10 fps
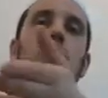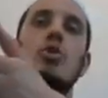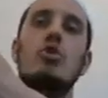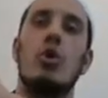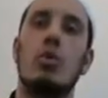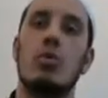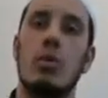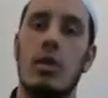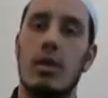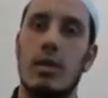So
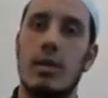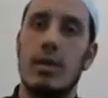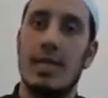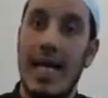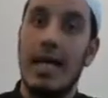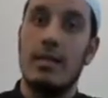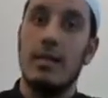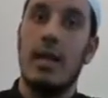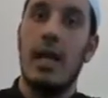Sa'ad